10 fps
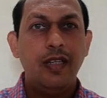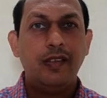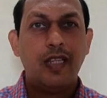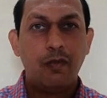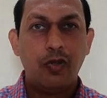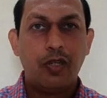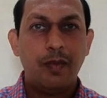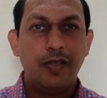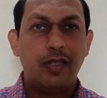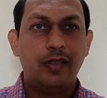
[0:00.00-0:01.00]

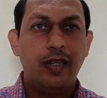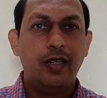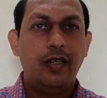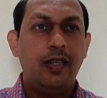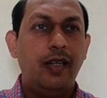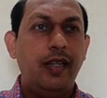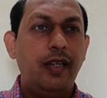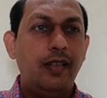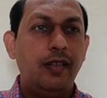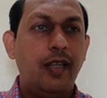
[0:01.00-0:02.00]
thermochemistry. Till
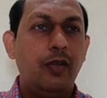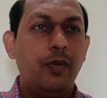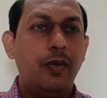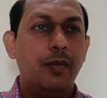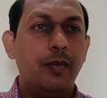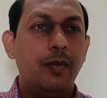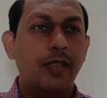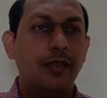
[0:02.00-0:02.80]
then, thank you very much.